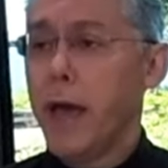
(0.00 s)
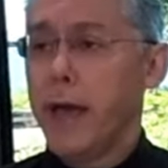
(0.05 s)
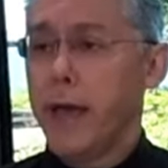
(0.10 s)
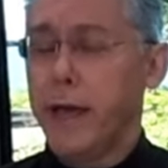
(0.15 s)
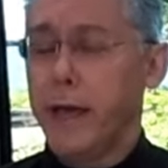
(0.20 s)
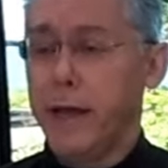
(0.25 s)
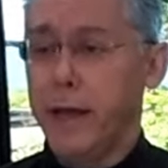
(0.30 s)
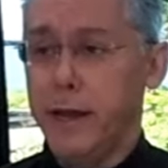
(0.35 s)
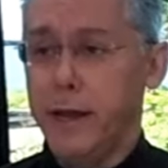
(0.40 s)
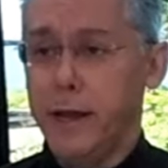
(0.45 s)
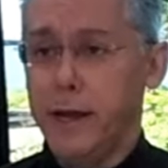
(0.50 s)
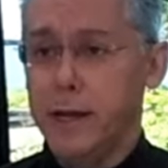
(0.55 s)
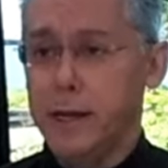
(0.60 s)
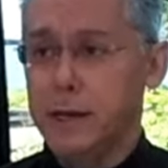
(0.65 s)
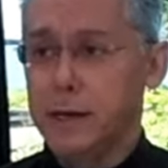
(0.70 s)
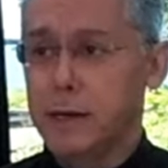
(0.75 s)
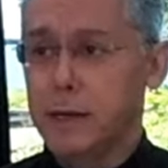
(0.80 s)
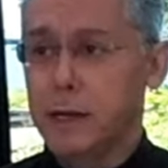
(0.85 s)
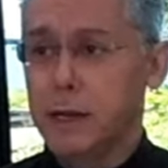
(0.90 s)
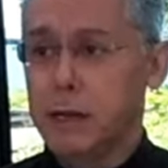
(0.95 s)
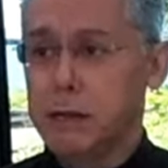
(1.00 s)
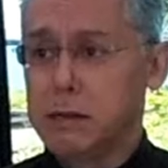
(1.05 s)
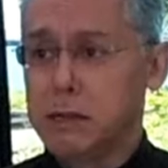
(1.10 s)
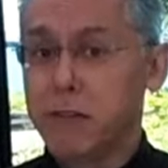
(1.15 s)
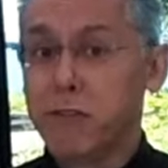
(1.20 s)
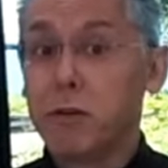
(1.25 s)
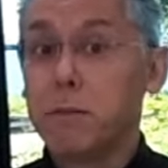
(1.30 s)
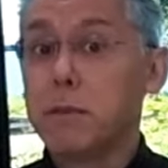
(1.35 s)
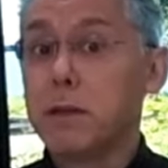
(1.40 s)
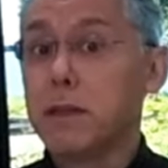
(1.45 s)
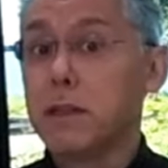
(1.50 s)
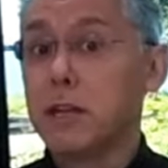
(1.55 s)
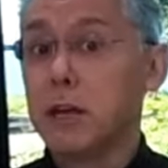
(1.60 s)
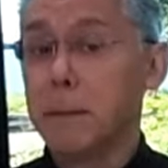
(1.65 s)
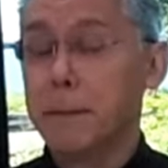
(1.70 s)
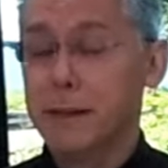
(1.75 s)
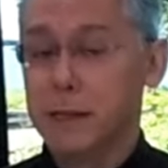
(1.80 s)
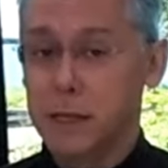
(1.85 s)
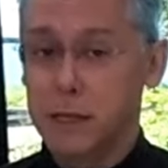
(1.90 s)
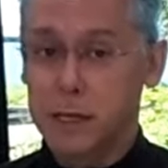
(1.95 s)
and giving me the
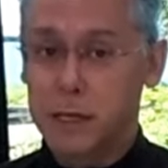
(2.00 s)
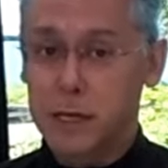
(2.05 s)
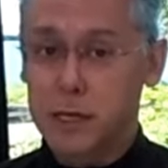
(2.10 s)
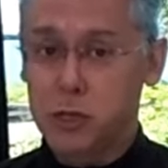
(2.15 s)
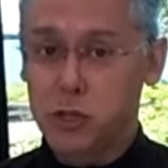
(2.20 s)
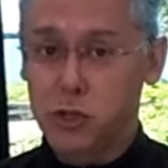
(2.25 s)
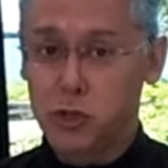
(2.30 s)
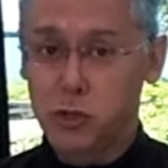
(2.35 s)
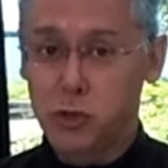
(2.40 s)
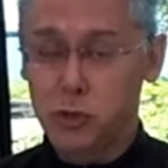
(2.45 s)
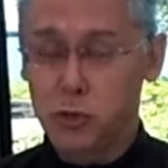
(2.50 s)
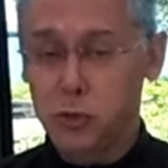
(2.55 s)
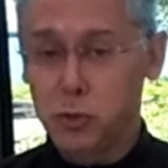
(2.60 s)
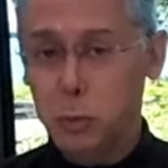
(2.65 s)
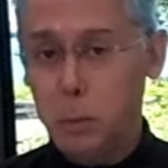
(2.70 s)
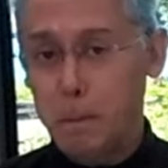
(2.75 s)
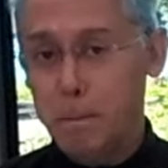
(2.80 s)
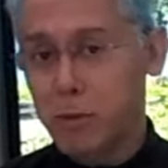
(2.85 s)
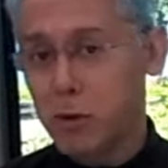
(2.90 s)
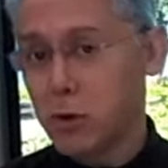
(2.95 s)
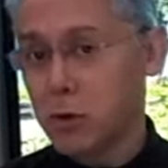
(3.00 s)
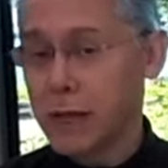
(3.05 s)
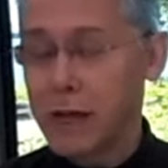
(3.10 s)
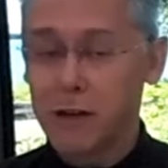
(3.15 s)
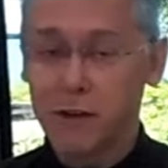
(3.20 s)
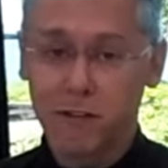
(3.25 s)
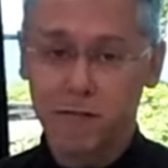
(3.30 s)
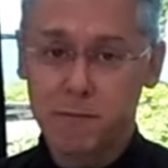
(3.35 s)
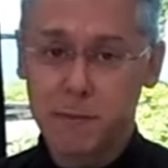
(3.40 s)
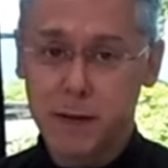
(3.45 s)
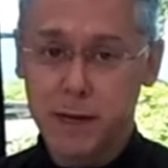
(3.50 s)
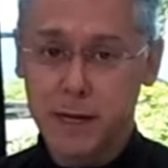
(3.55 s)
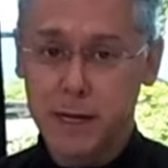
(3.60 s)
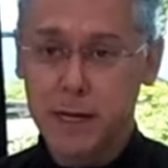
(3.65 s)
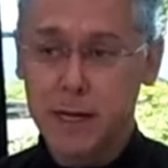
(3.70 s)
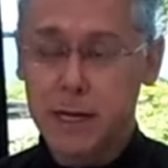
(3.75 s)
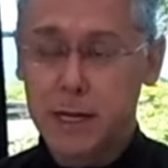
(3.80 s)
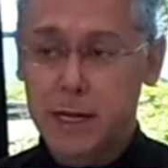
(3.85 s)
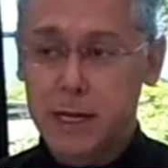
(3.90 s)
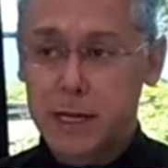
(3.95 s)
ability to pull out of my
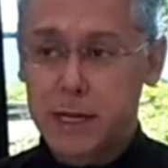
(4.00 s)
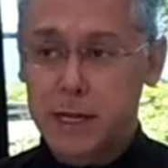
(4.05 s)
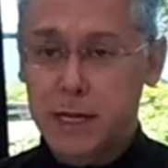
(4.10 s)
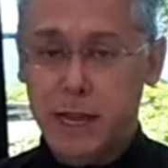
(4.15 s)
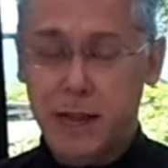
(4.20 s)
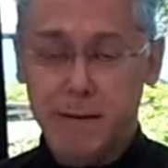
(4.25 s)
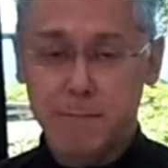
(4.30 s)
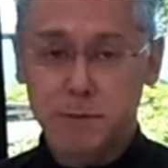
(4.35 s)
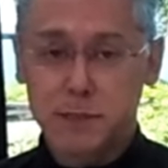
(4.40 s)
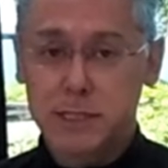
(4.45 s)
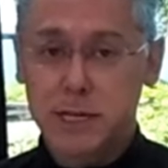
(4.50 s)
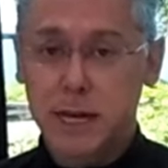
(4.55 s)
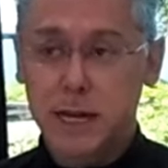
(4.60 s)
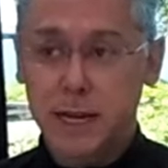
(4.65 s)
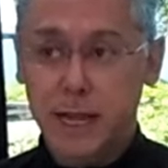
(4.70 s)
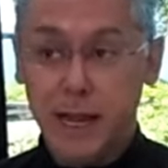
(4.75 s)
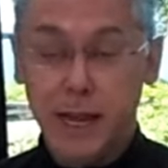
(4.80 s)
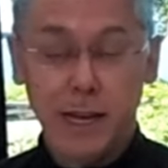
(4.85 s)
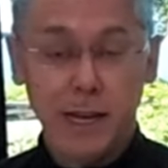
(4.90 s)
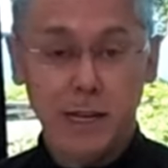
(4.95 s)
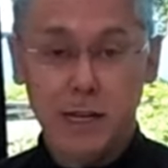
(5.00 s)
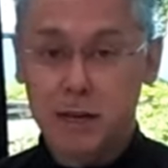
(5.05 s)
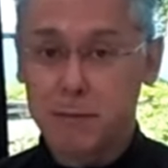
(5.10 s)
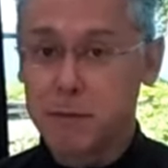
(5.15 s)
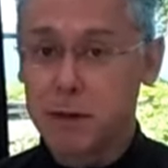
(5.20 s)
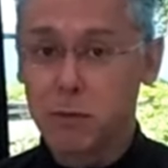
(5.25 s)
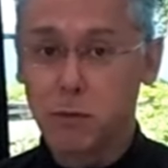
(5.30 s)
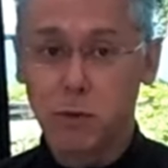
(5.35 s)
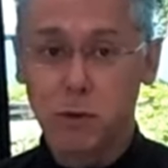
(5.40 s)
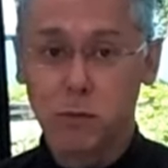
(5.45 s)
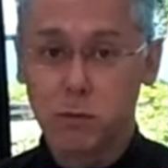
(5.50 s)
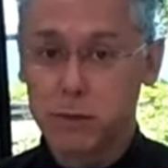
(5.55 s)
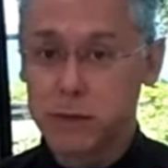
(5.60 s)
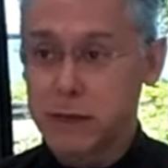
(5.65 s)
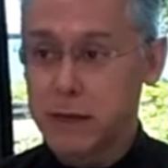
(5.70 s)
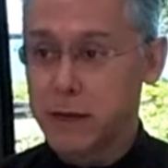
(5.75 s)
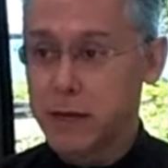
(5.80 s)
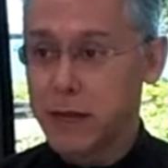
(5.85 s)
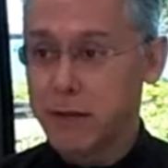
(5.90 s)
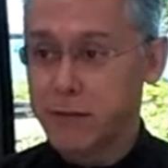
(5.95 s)
campsite anytime I want
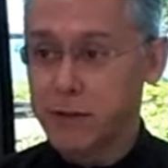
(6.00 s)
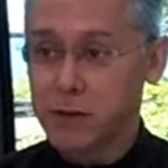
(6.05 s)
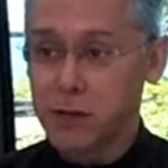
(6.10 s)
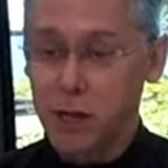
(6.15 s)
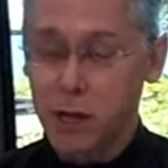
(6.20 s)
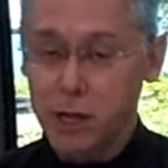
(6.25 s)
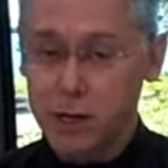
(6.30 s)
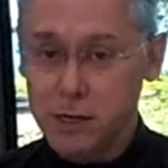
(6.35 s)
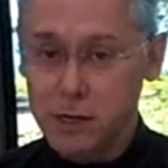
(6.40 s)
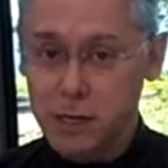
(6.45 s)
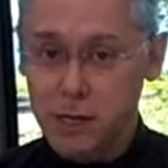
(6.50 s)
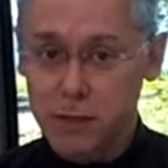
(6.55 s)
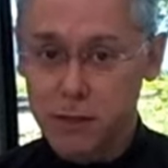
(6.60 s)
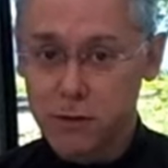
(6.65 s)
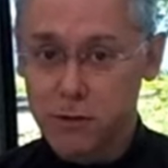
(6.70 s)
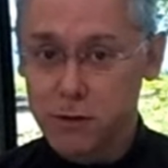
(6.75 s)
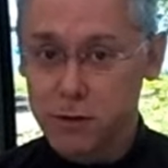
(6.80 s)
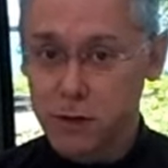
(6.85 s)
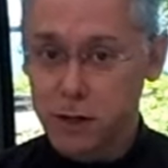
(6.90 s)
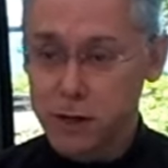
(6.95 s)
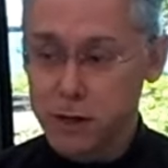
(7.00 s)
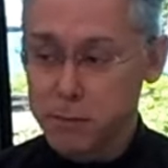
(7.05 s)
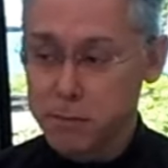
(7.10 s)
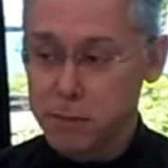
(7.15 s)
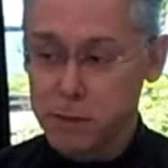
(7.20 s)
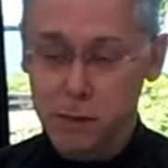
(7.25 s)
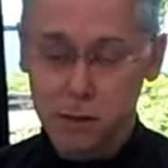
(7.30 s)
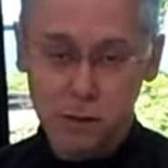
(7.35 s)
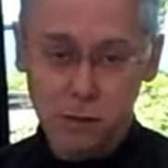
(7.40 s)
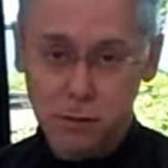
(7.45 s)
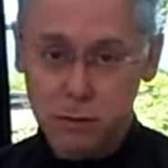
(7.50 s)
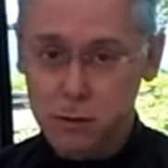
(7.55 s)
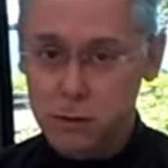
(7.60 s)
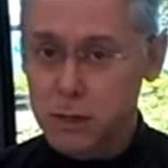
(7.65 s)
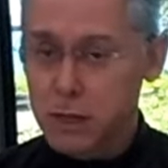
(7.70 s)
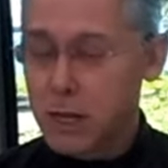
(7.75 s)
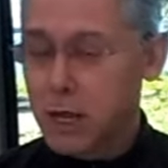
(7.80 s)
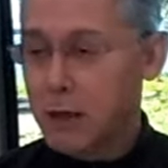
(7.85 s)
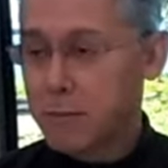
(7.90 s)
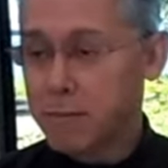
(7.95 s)
without having to untether and unumbilical
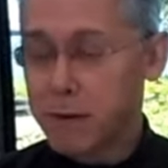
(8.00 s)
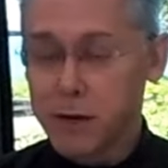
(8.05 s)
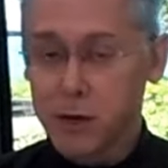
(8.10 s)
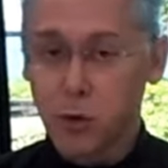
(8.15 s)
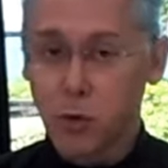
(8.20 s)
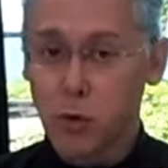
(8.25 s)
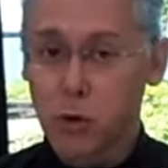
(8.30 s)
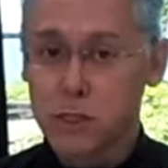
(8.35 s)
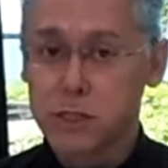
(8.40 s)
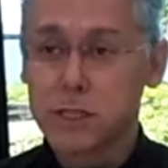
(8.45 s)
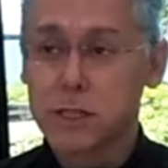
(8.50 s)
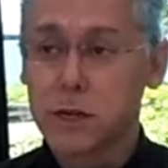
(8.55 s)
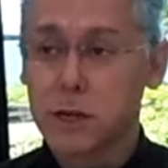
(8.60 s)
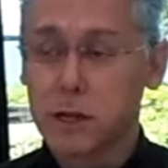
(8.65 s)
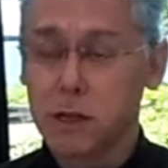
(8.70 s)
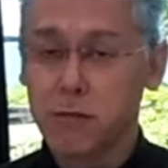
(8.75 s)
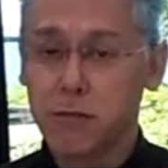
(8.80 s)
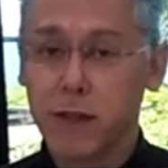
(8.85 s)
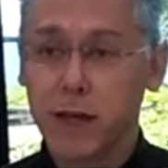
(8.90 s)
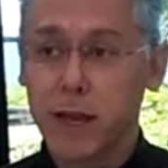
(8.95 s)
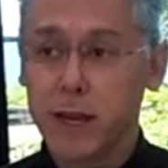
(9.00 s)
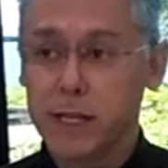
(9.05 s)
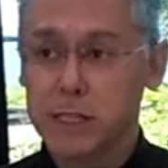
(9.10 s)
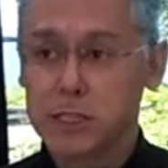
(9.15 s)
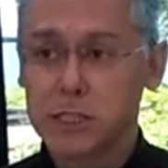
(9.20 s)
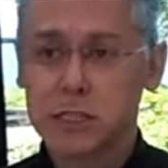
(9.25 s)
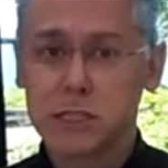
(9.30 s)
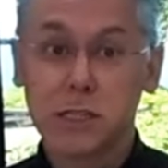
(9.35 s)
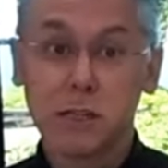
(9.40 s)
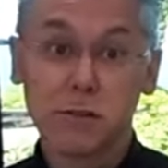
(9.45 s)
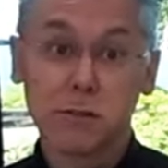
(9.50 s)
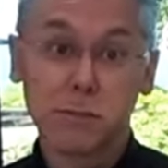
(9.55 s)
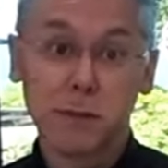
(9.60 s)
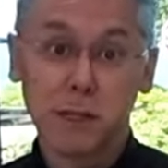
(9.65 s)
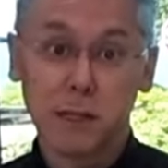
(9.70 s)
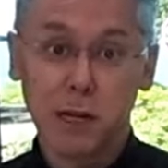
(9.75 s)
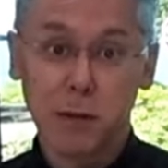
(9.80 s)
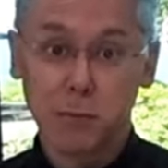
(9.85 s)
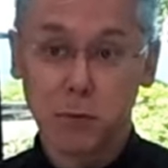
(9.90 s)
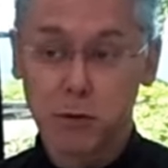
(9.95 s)
my cords and all of that. It just gives me a
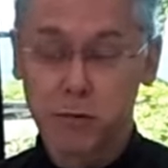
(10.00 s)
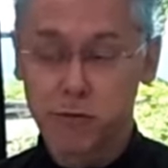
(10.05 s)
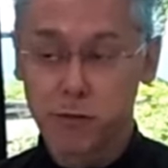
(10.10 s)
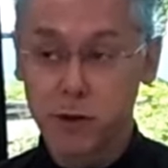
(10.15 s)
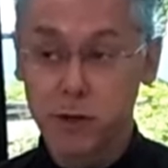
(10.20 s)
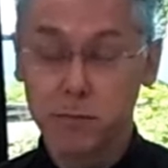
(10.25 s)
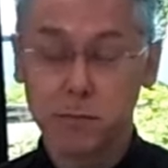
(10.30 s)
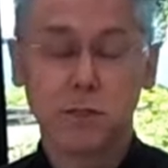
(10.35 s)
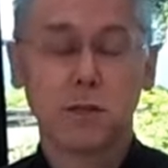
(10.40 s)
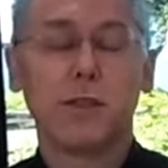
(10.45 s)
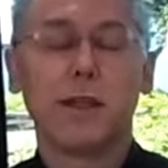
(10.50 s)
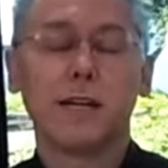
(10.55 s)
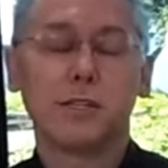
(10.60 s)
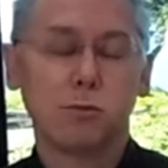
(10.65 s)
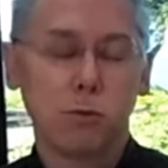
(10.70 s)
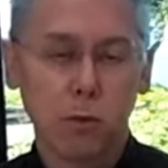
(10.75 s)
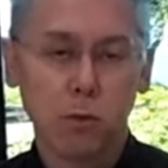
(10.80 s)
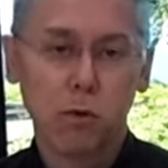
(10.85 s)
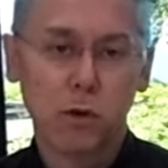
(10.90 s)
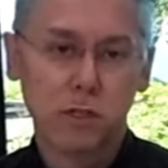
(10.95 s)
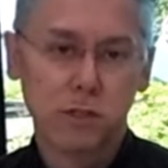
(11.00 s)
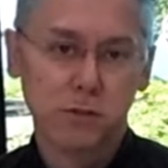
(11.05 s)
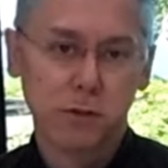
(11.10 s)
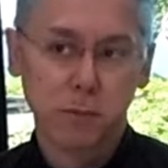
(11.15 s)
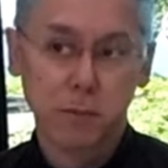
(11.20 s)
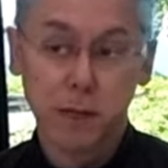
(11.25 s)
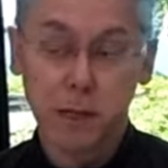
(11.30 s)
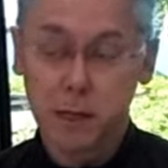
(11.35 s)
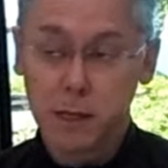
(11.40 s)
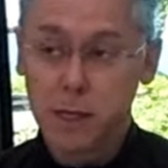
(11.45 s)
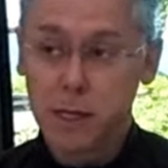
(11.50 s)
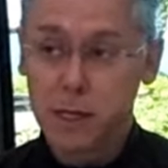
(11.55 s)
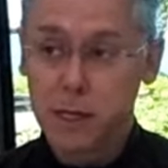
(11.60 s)
lot more freedom. So that's what works for me.